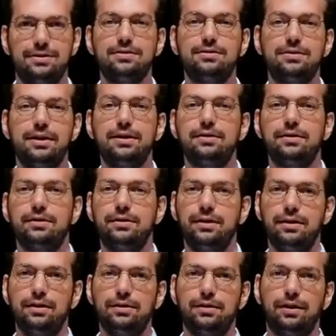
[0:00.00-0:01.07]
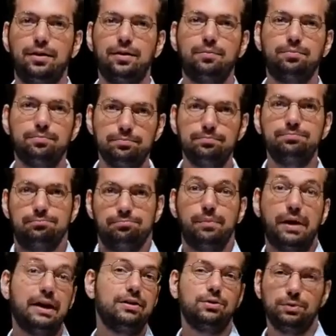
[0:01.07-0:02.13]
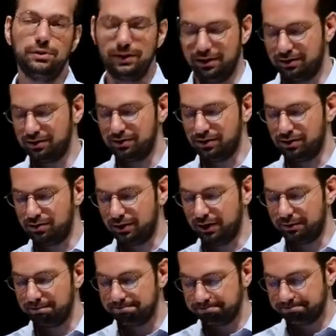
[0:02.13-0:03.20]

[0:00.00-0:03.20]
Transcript: this data um, manually, essentially.